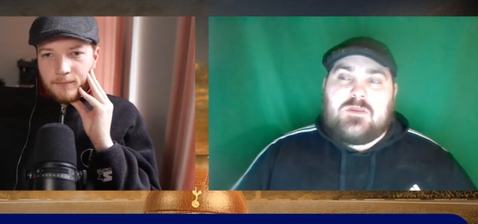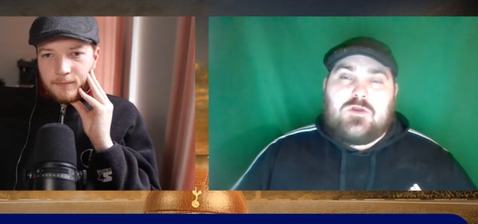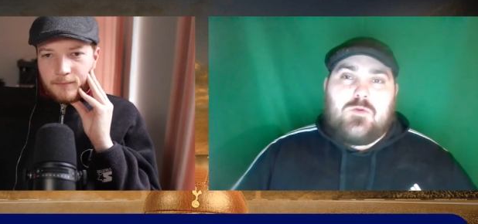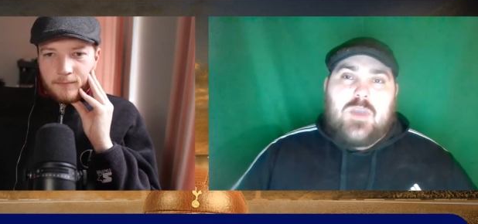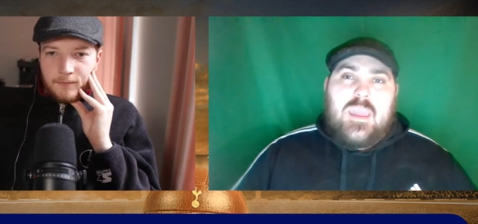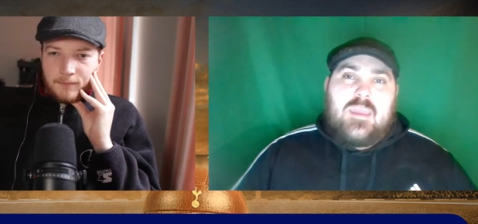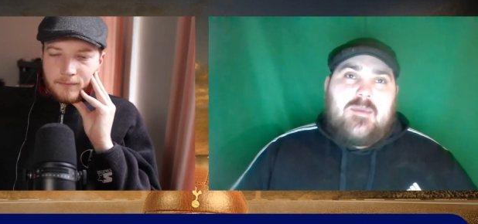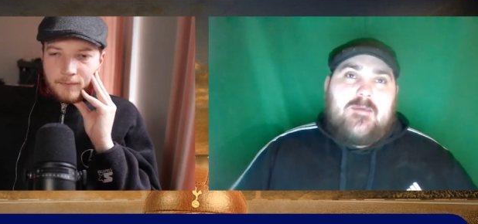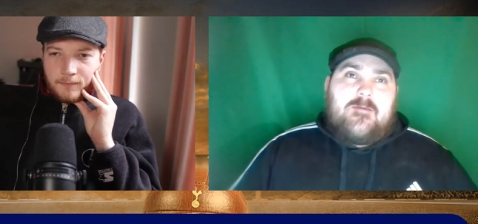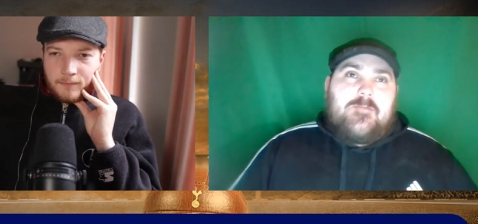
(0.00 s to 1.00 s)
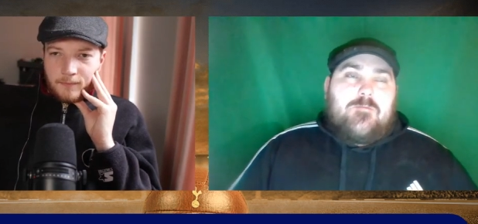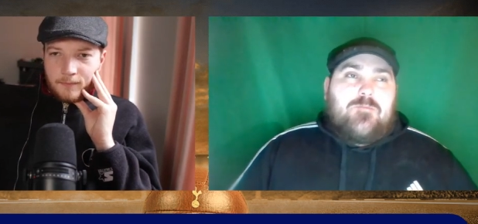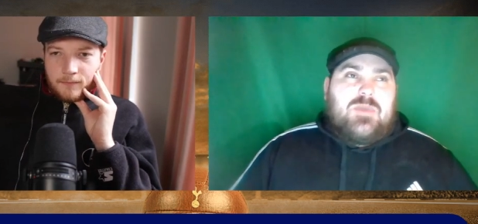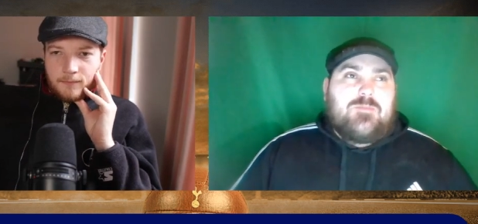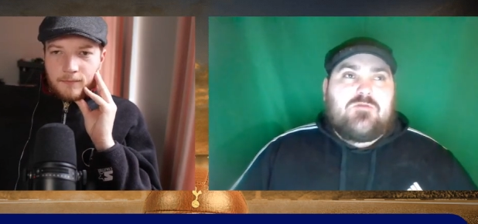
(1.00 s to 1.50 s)
Speaker 1: The only way
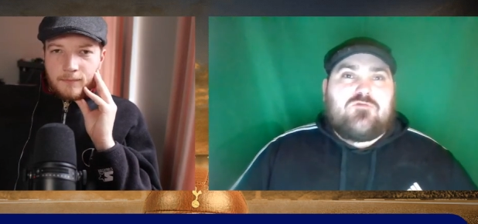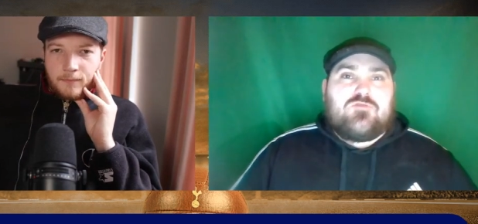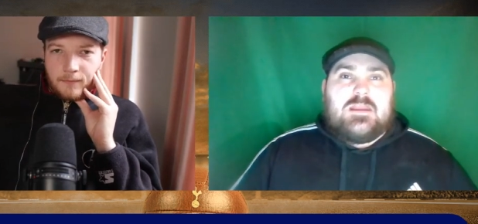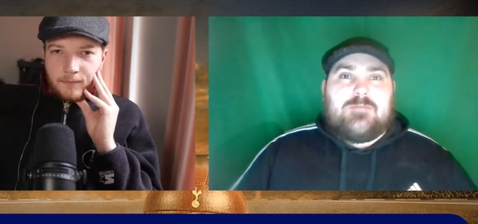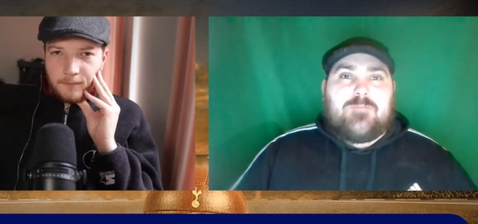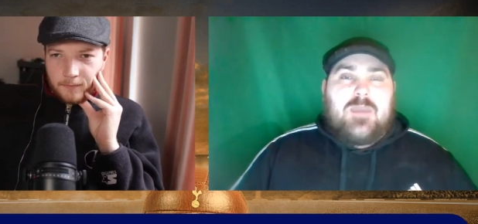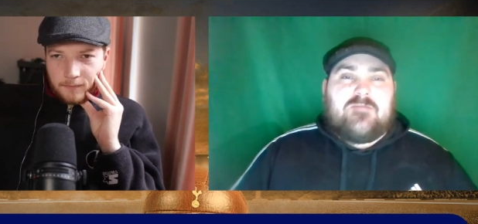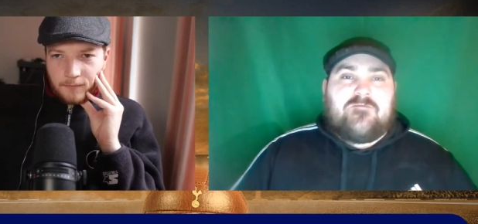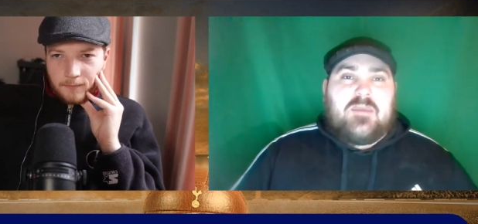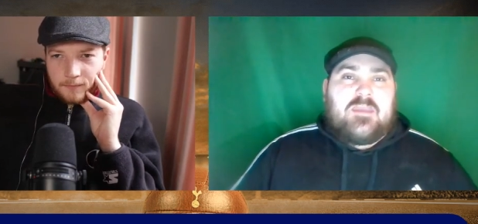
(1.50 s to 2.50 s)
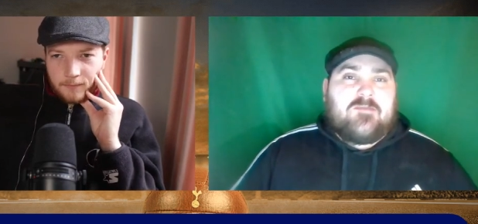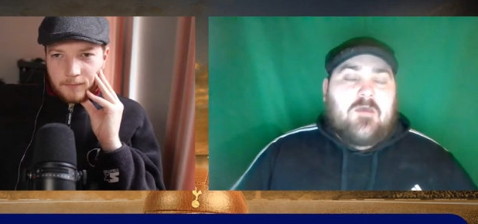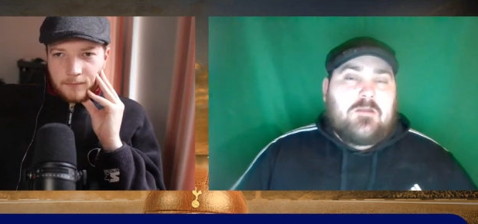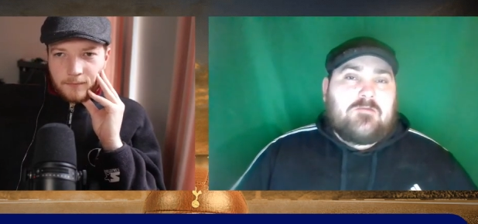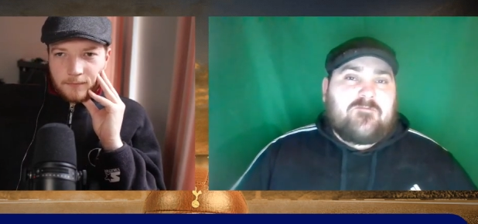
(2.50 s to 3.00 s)
people really benefit in
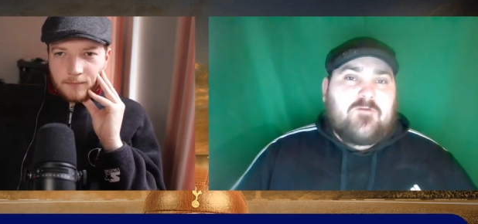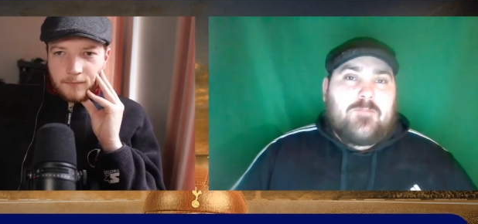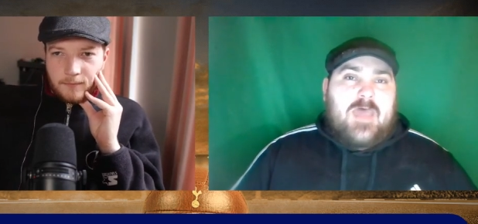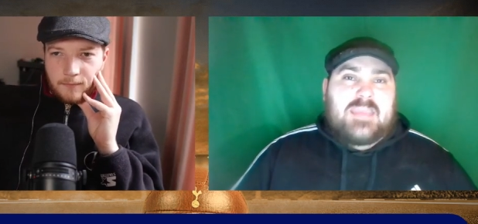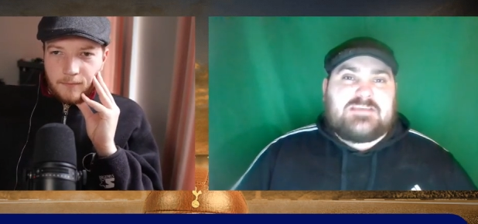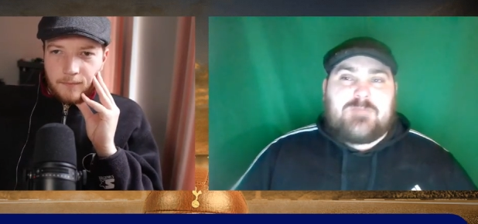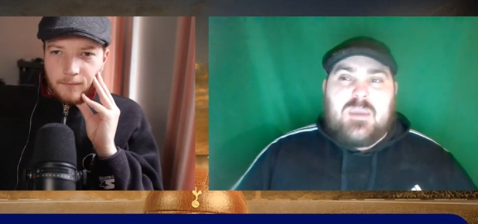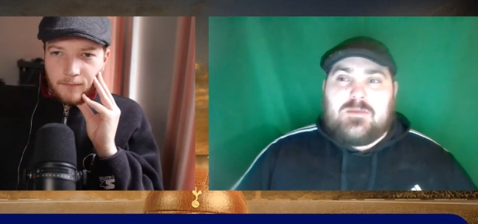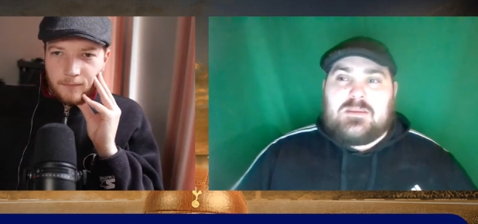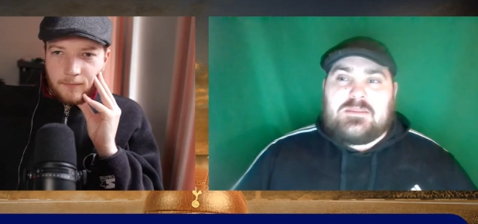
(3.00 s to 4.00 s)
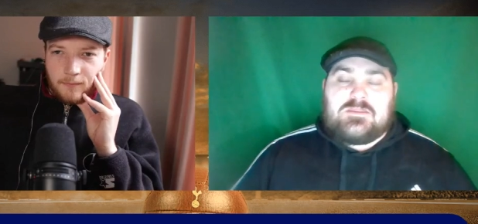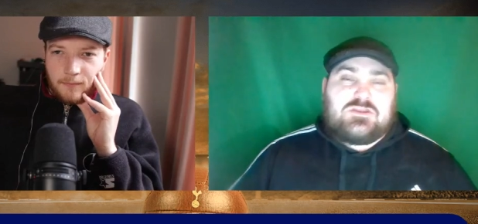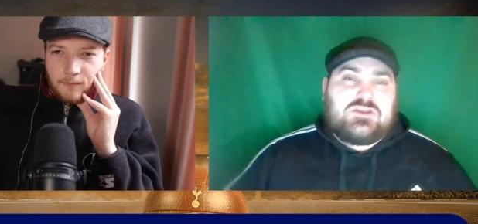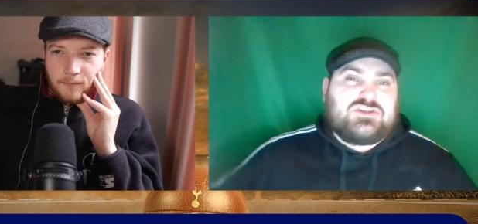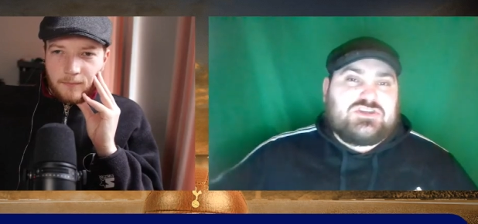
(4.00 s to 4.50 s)
Tottenham from that is maybe the,
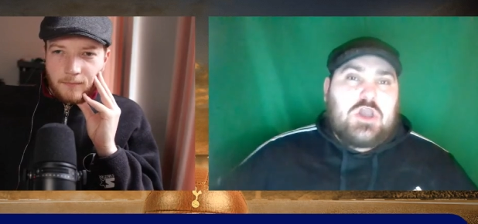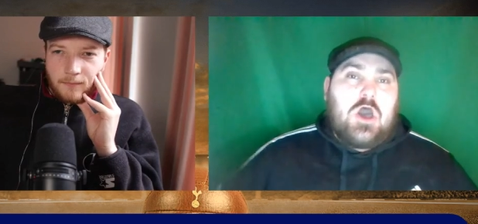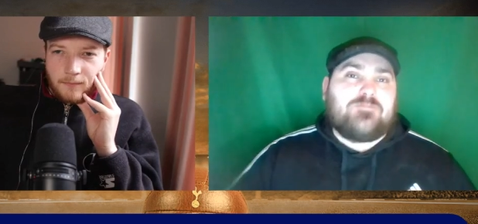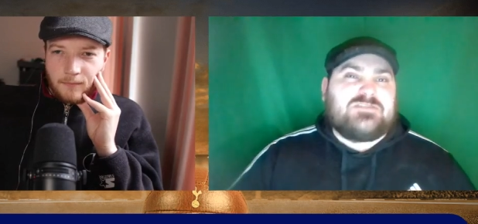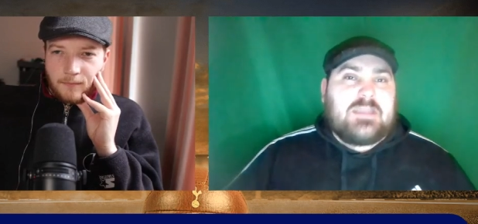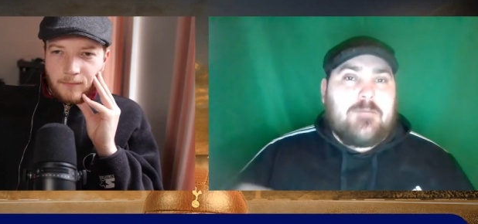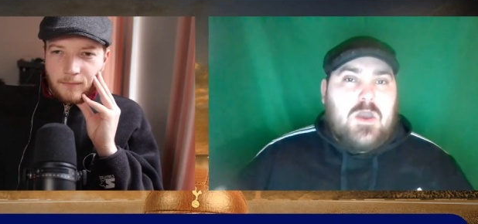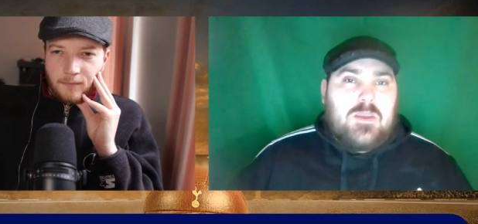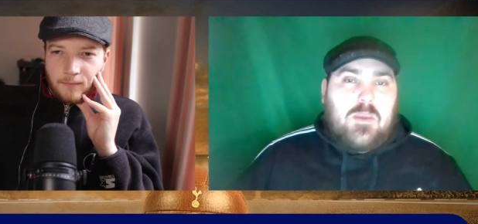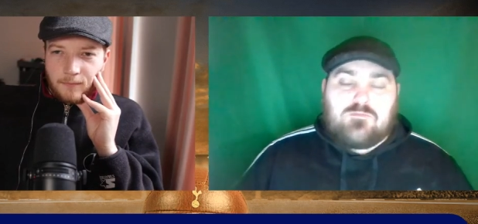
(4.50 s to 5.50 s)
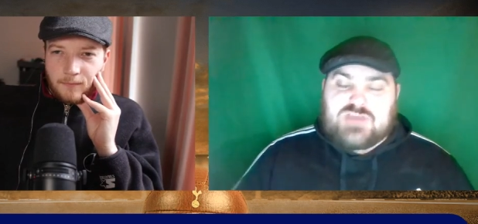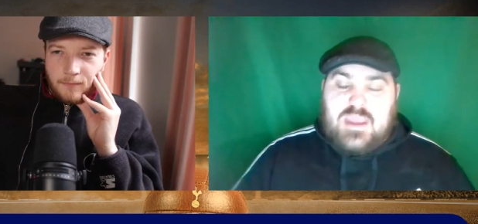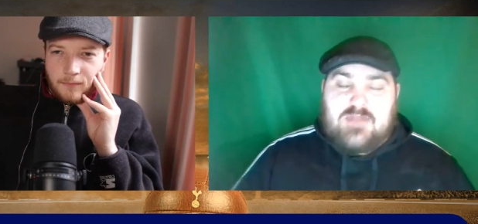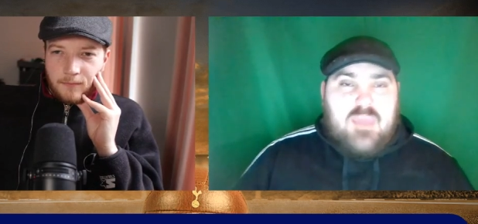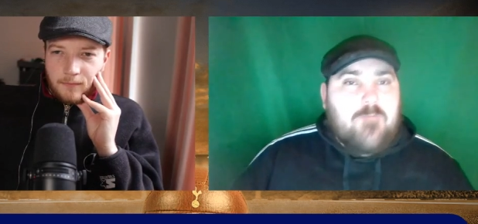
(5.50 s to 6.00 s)
the shops. They might
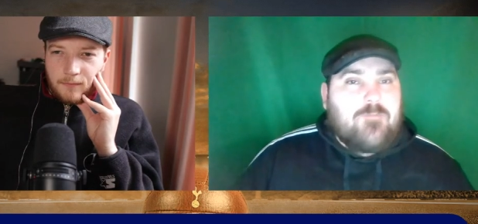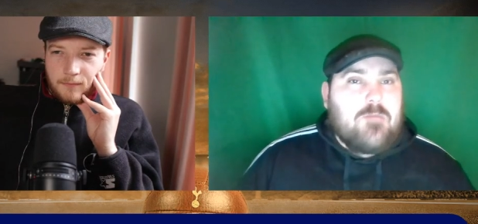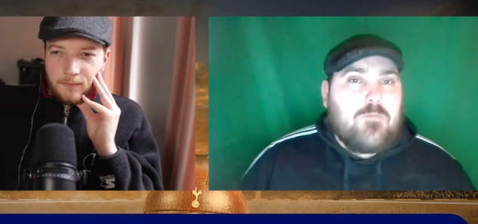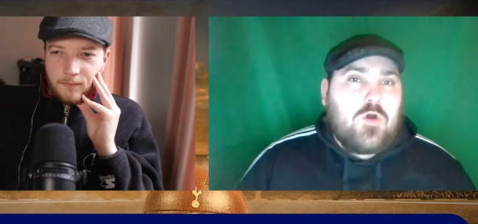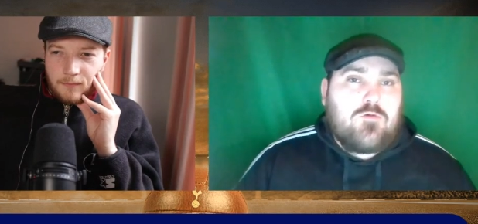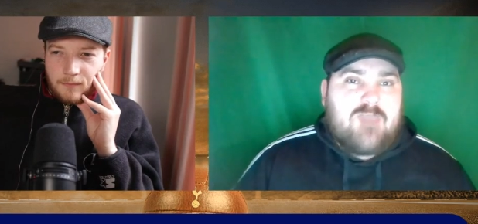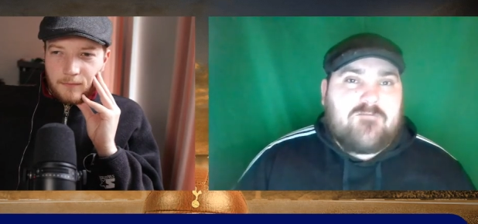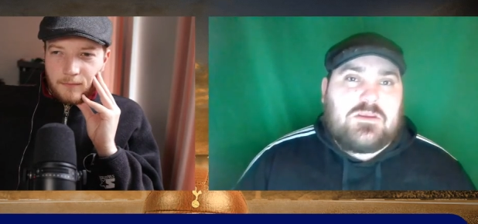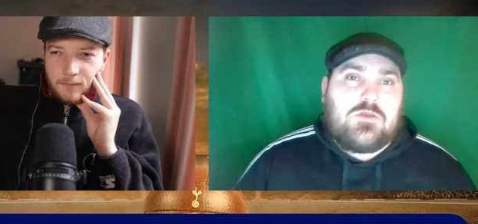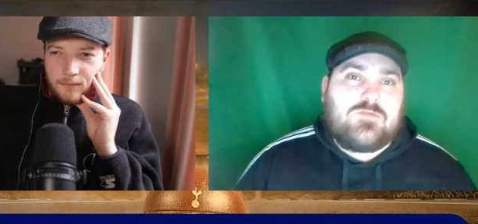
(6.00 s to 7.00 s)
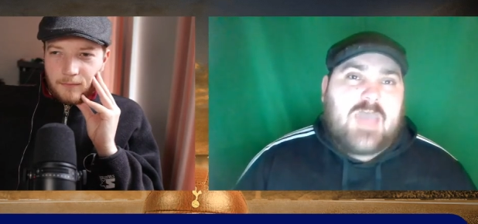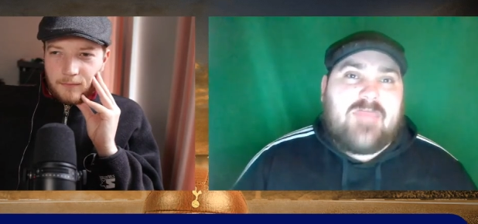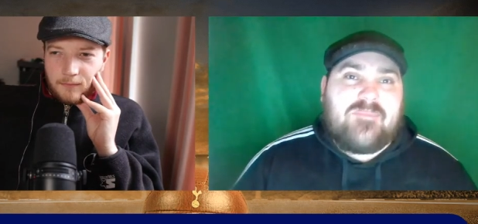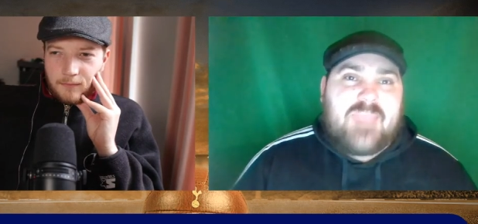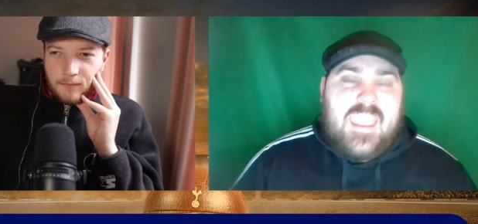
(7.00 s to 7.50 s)
generate a bit more revenue
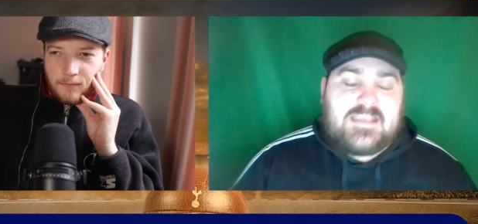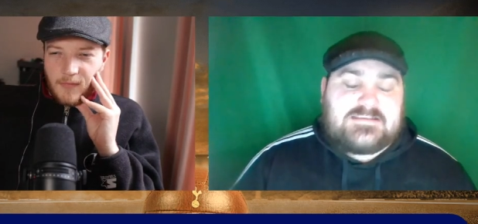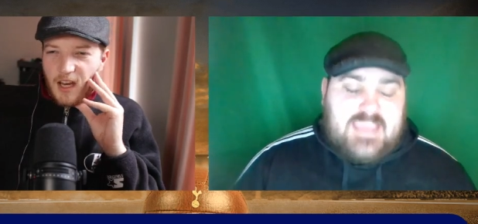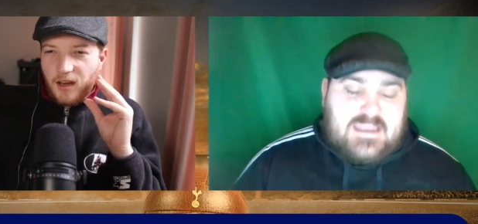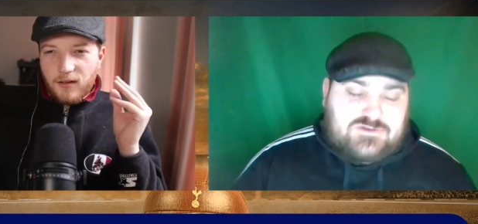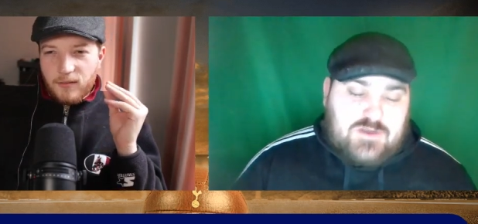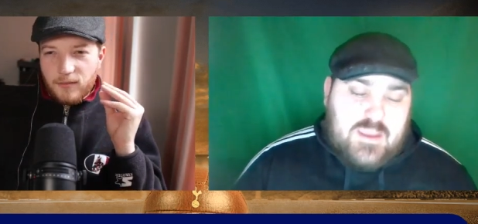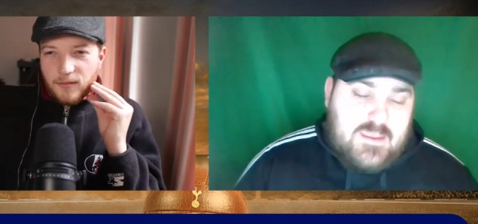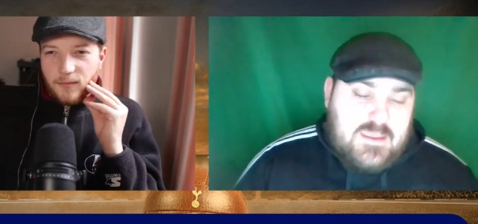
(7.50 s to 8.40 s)
that day, etc.